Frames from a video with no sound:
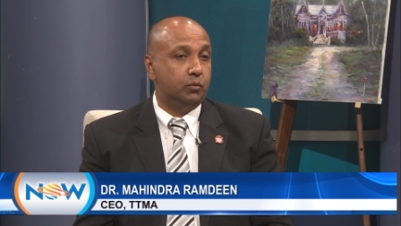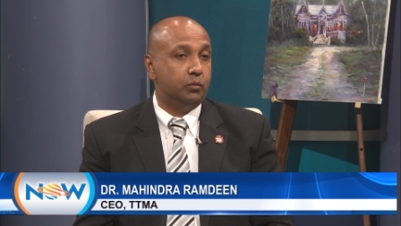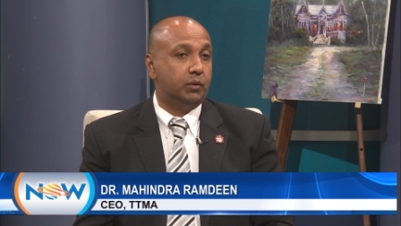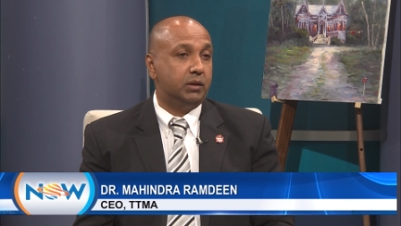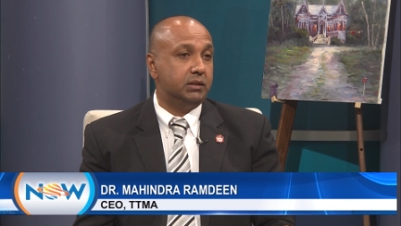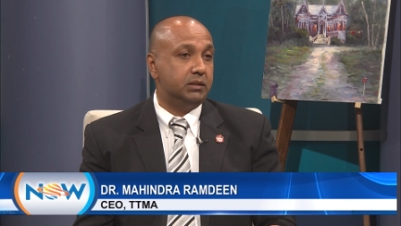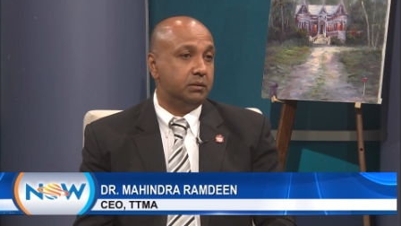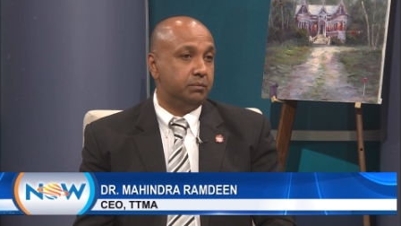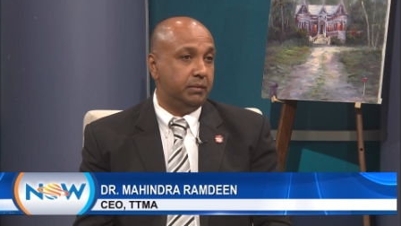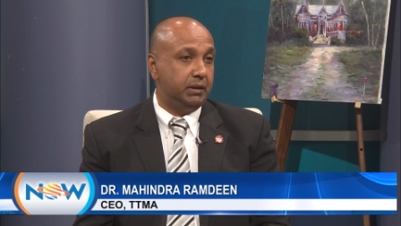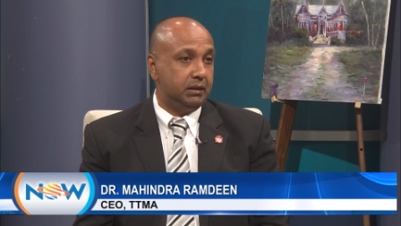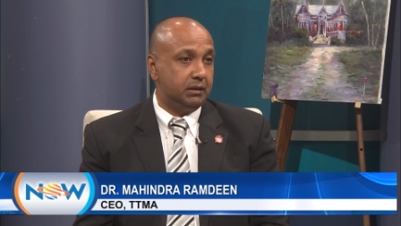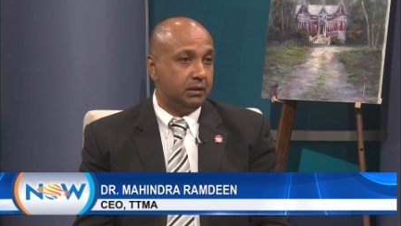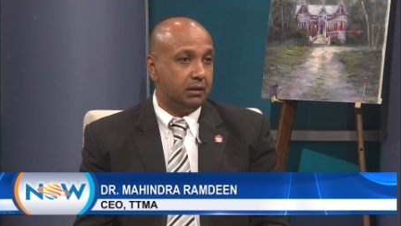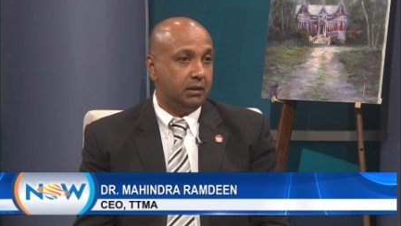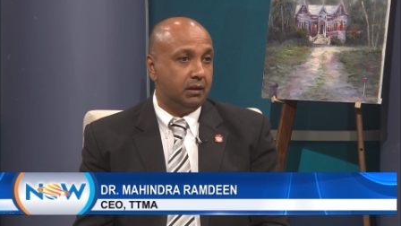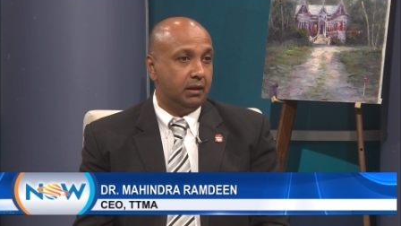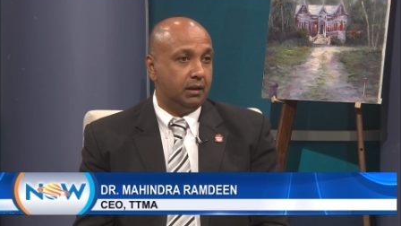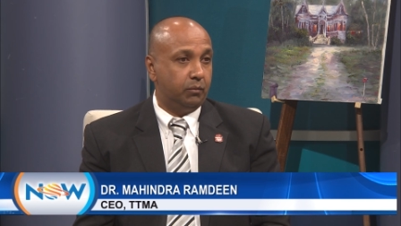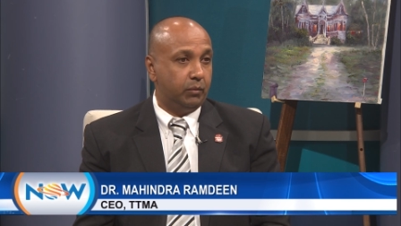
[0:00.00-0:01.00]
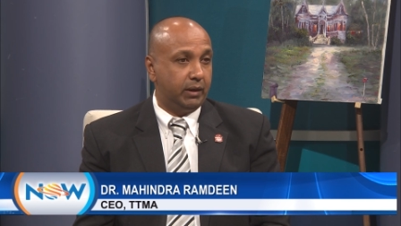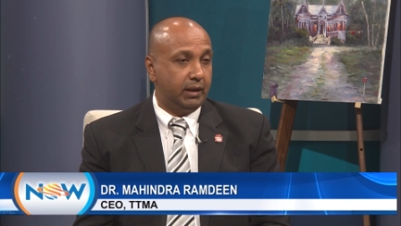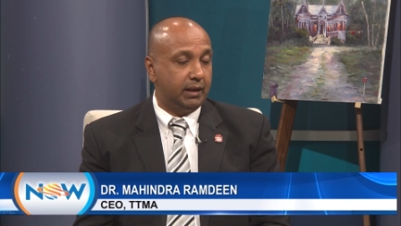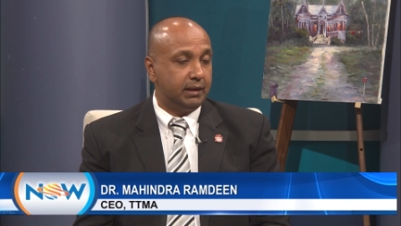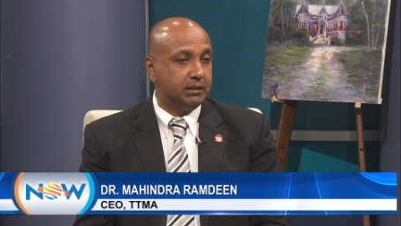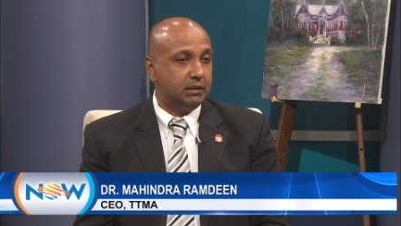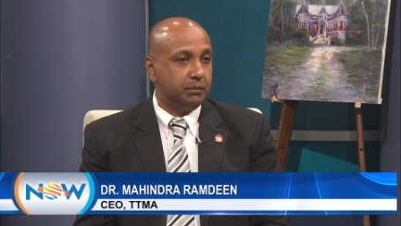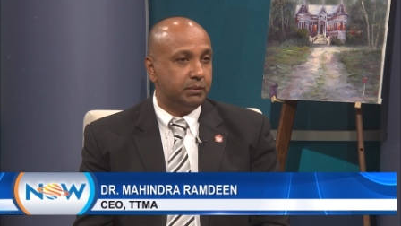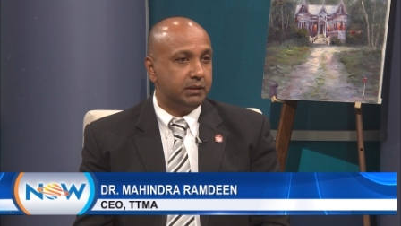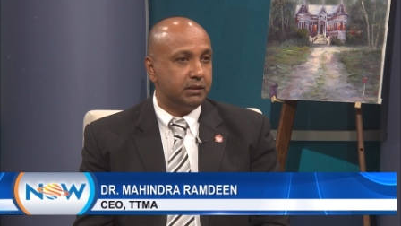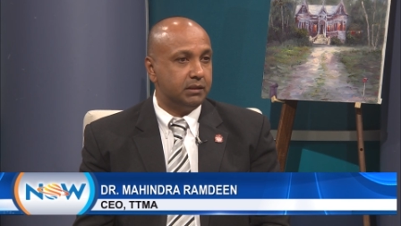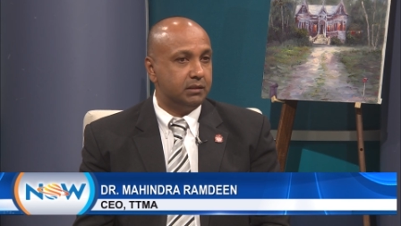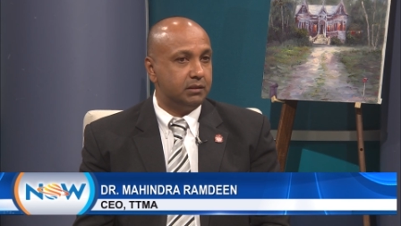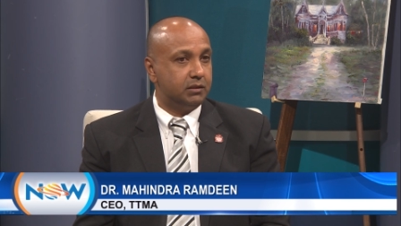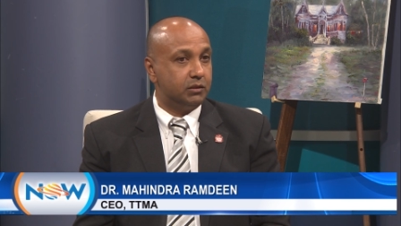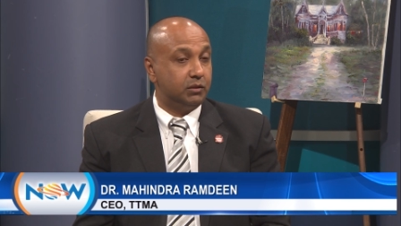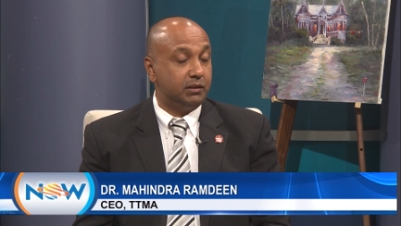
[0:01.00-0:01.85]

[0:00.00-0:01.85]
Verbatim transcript: who want to meet with exhibitors.